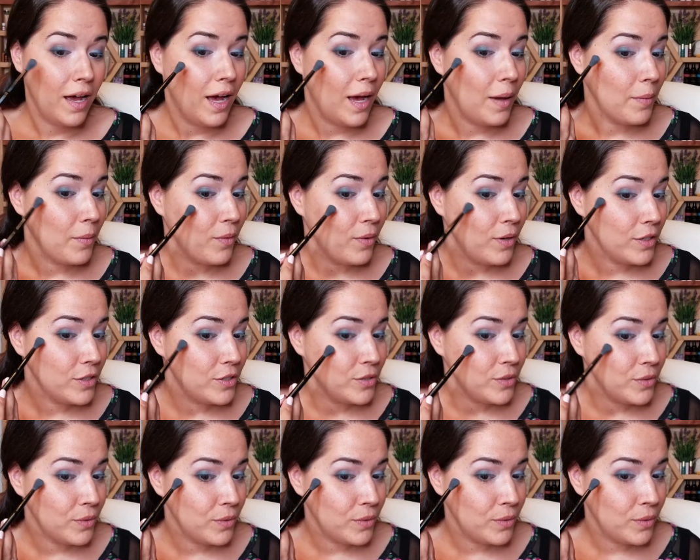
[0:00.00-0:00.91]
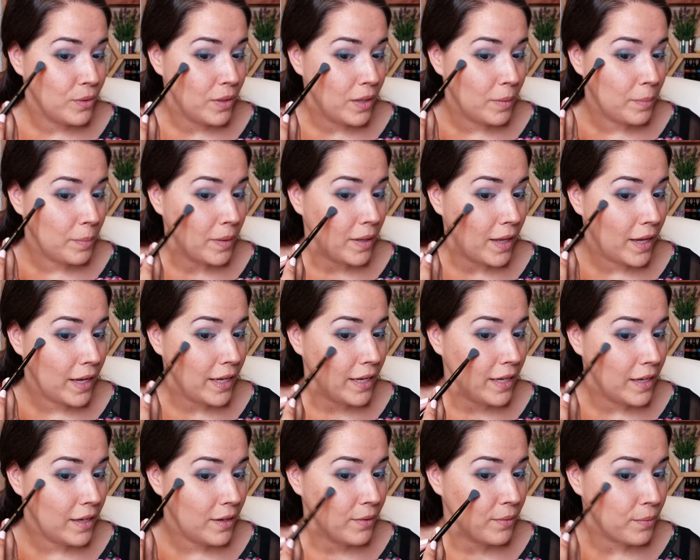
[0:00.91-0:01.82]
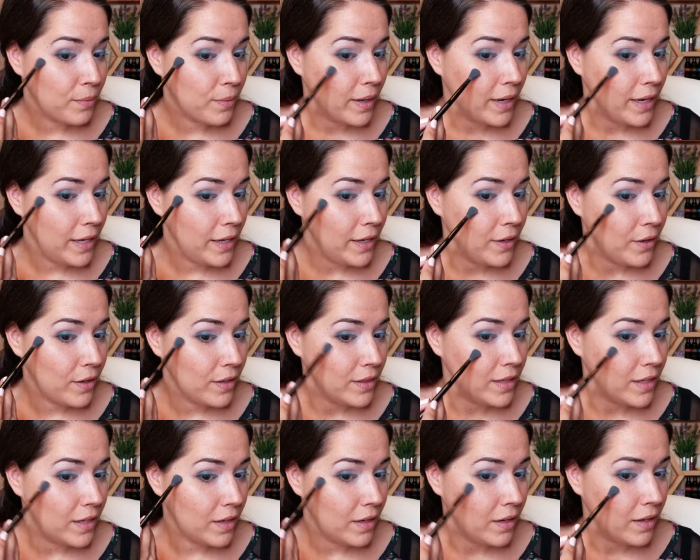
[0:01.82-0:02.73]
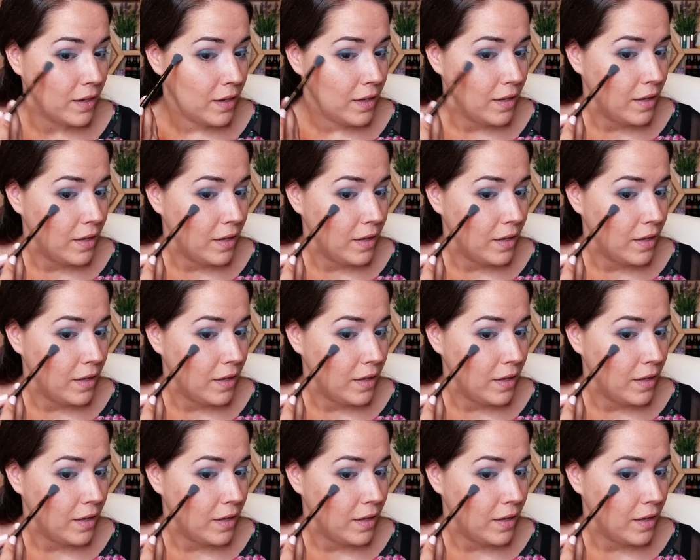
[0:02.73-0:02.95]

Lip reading: I'm going to apply it right here at the